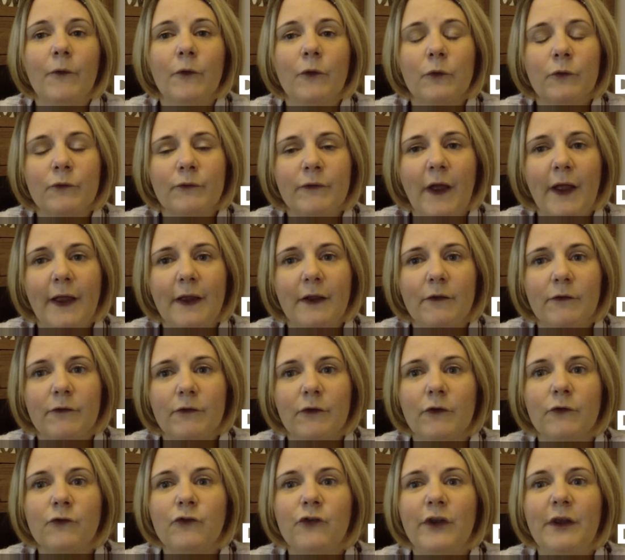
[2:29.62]
taken to
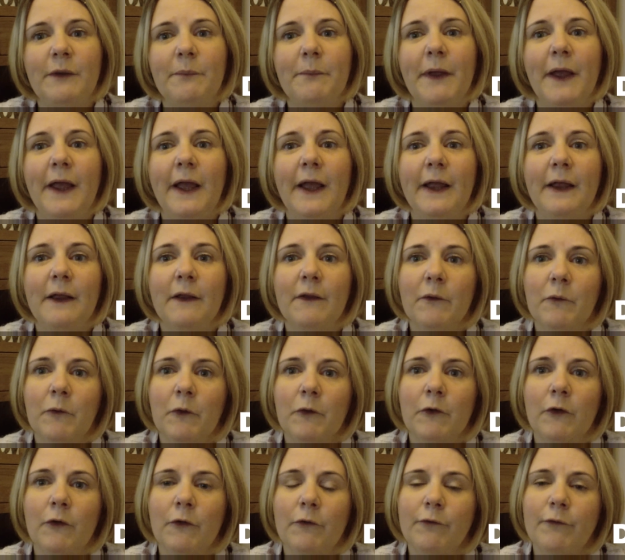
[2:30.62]
GP,
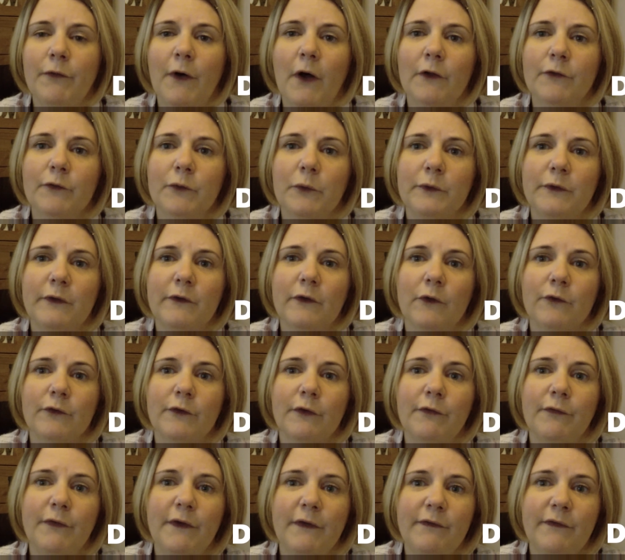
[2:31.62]
fast forwarded on to
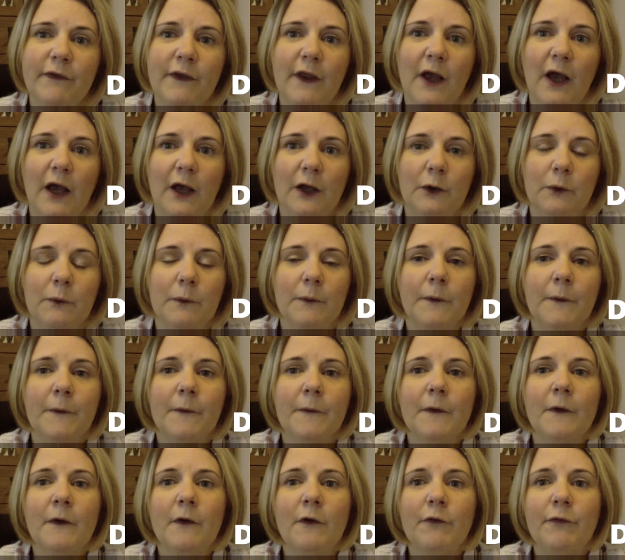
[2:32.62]
physio.
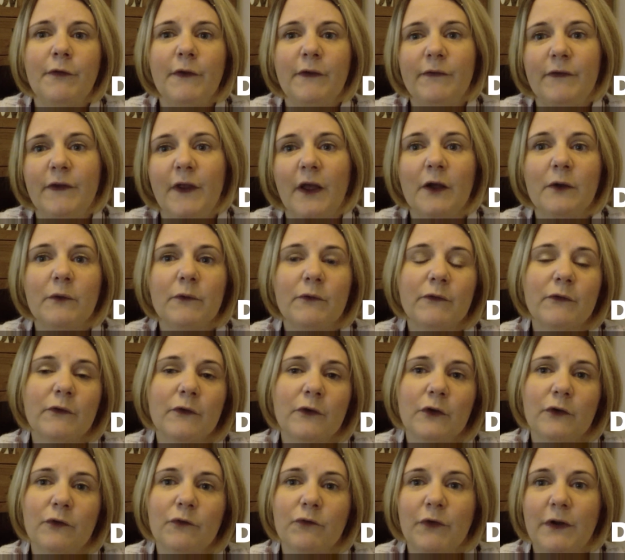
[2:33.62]
Physios
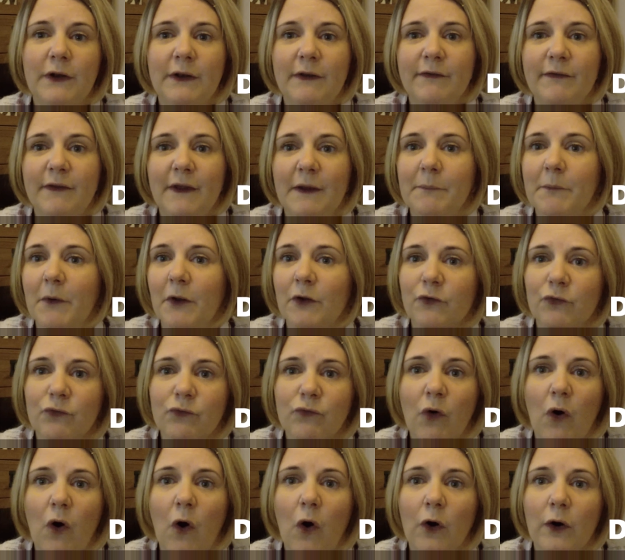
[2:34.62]
couldn't really see much
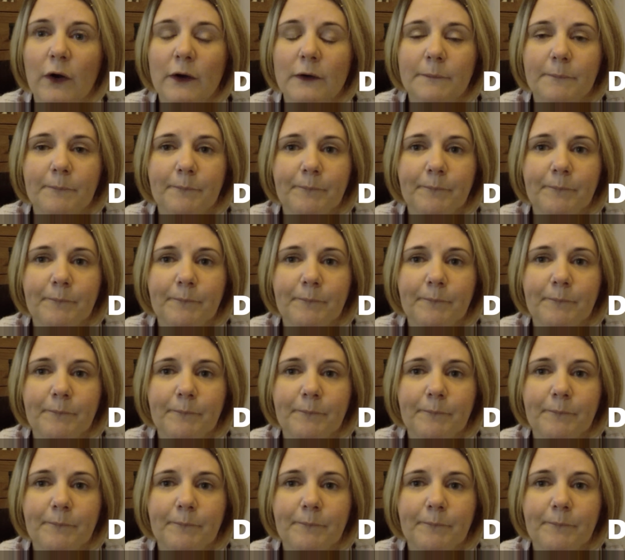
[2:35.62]
wrong.